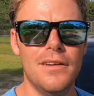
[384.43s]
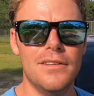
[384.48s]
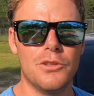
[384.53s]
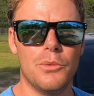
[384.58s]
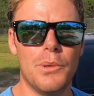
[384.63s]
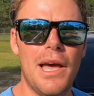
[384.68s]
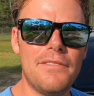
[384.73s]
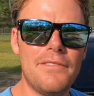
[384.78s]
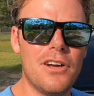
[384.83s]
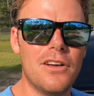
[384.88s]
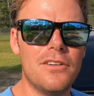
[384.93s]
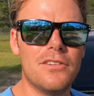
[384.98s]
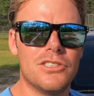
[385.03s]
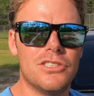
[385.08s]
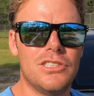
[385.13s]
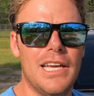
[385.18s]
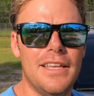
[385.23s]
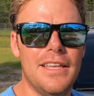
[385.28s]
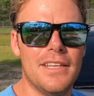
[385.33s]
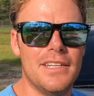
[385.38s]
So we have to
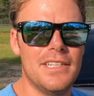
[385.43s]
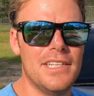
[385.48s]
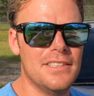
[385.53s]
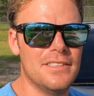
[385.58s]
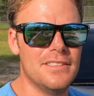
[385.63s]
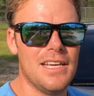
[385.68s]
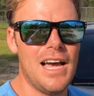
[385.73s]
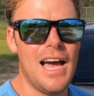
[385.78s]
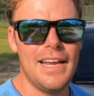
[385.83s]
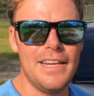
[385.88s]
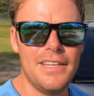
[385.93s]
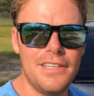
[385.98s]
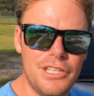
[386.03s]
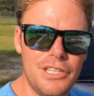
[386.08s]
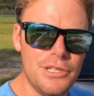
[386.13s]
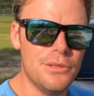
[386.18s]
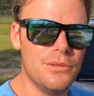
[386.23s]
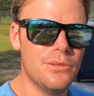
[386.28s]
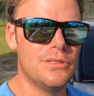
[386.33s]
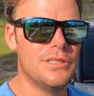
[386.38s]
understand the design
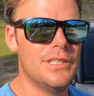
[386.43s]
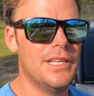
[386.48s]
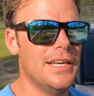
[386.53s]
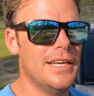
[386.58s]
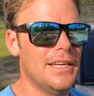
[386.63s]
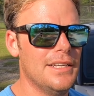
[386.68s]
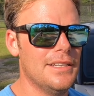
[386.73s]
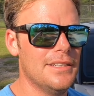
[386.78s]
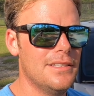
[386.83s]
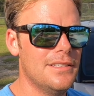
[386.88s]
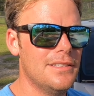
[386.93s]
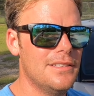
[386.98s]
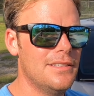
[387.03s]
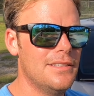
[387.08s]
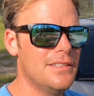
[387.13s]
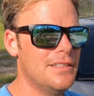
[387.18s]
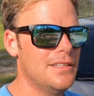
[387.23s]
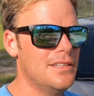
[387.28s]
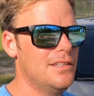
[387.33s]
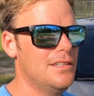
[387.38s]
cues that
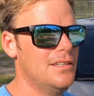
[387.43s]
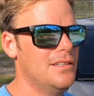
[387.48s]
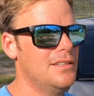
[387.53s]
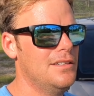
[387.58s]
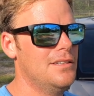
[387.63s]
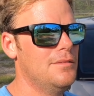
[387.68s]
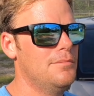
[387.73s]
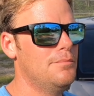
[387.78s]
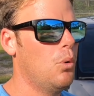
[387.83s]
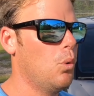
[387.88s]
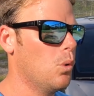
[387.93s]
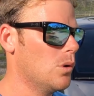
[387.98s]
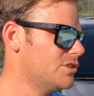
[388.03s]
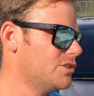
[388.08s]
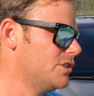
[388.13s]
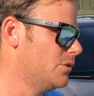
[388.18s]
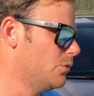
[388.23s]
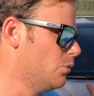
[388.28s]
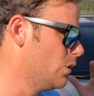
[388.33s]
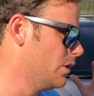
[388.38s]

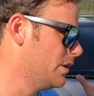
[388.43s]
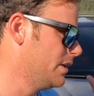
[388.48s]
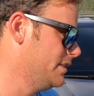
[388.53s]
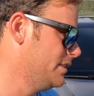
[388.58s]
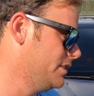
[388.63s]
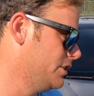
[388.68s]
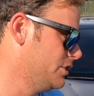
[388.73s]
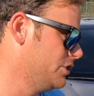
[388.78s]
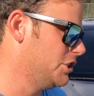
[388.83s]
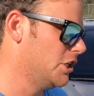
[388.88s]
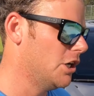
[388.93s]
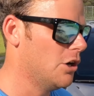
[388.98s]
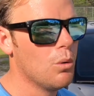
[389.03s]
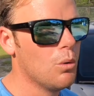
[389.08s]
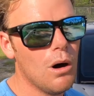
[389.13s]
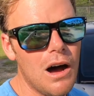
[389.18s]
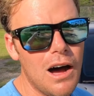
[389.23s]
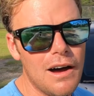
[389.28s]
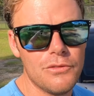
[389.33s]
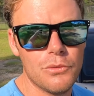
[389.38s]
Porsche wanted to
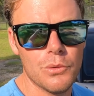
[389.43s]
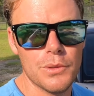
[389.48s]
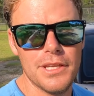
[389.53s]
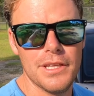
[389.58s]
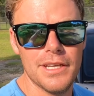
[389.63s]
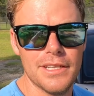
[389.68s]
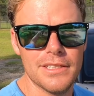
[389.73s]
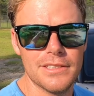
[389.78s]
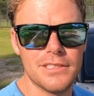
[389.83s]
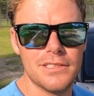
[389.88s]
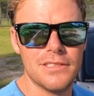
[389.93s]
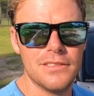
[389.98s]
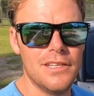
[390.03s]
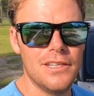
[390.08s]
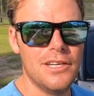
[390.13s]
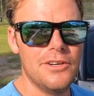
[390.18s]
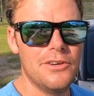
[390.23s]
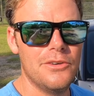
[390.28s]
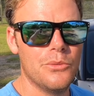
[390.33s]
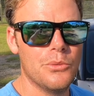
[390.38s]
show off with this
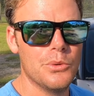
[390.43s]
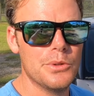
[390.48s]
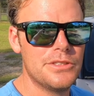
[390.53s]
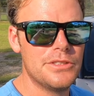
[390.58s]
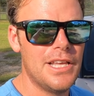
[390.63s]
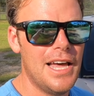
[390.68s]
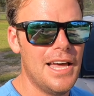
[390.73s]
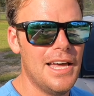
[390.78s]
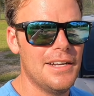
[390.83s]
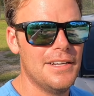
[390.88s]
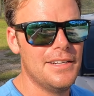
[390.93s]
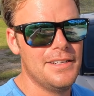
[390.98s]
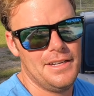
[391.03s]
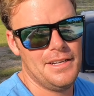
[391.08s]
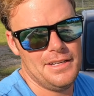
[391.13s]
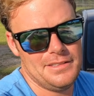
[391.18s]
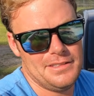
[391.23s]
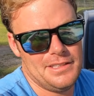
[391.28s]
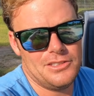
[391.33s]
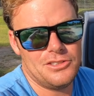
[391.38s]
was that
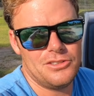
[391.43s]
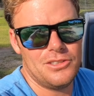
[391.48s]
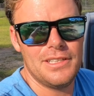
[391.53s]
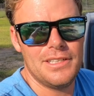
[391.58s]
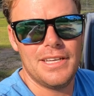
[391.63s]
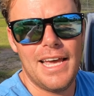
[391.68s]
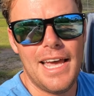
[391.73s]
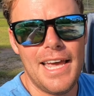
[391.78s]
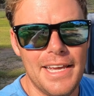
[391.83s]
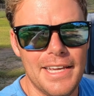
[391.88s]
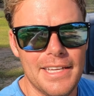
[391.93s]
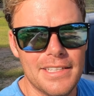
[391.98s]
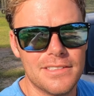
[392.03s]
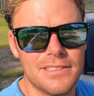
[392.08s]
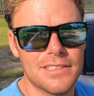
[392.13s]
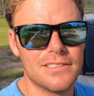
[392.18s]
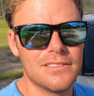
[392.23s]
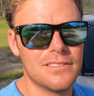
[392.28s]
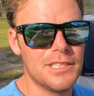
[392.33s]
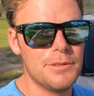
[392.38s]
essentially, hey,
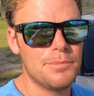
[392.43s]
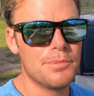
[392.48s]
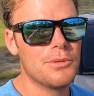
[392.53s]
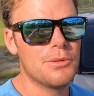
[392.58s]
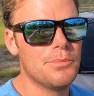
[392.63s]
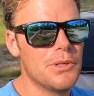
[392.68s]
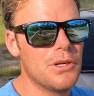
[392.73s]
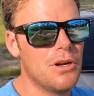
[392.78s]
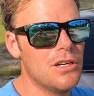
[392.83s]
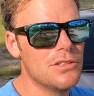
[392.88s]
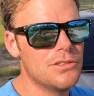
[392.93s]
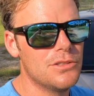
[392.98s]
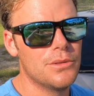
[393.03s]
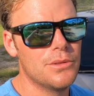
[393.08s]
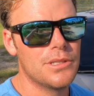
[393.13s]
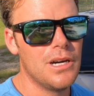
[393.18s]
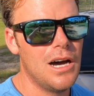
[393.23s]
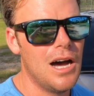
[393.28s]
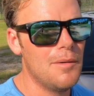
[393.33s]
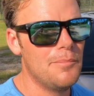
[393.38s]
it's a sleeper, but
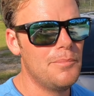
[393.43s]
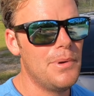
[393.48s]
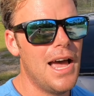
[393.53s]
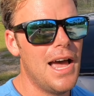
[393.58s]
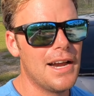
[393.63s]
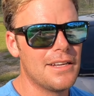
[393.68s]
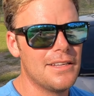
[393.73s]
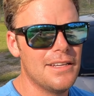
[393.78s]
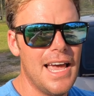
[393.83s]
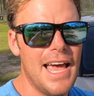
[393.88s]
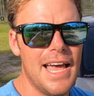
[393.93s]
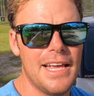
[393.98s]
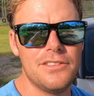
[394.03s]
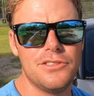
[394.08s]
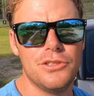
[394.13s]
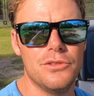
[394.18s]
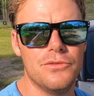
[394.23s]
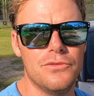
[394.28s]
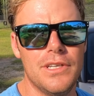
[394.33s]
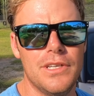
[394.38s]
also a compact
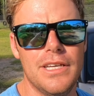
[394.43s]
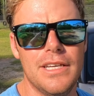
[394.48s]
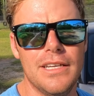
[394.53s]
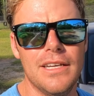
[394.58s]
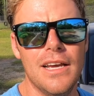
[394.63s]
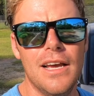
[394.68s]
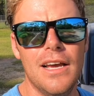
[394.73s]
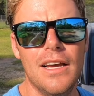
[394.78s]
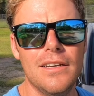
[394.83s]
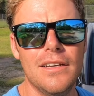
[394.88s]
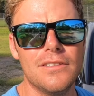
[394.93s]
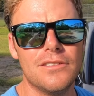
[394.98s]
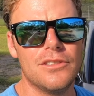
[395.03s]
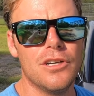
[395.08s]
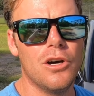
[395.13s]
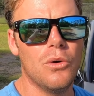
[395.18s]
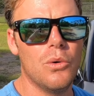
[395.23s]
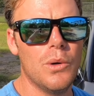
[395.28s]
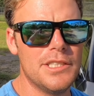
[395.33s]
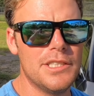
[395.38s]
SUV.
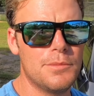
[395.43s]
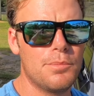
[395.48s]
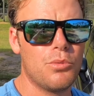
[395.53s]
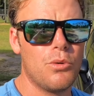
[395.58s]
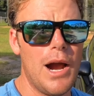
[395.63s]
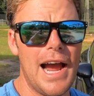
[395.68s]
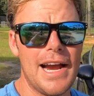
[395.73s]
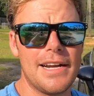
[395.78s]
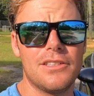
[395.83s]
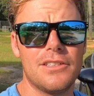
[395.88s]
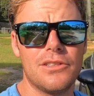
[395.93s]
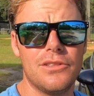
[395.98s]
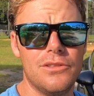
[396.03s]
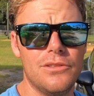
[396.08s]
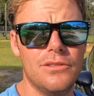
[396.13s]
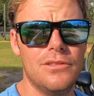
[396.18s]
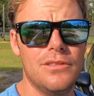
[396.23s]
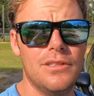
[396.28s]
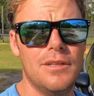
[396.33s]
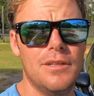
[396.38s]
So it's
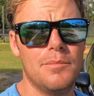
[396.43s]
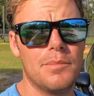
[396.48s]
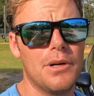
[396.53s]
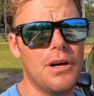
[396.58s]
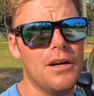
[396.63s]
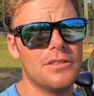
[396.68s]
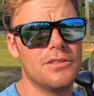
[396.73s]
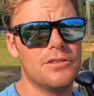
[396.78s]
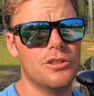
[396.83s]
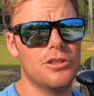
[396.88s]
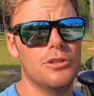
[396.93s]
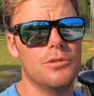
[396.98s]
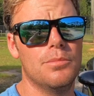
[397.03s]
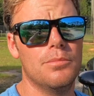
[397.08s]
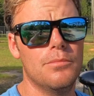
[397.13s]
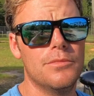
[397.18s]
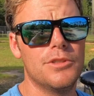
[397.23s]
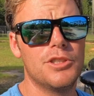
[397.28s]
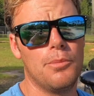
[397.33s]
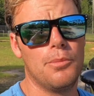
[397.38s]
practical, but also
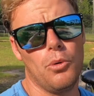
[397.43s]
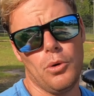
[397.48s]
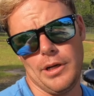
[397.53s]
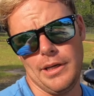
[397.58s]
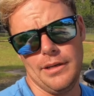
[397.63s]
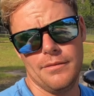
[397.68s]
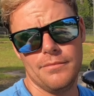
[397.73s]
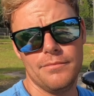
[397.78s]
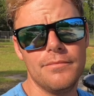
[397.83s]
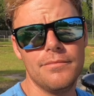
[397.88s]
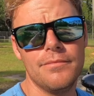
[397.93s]
sporty.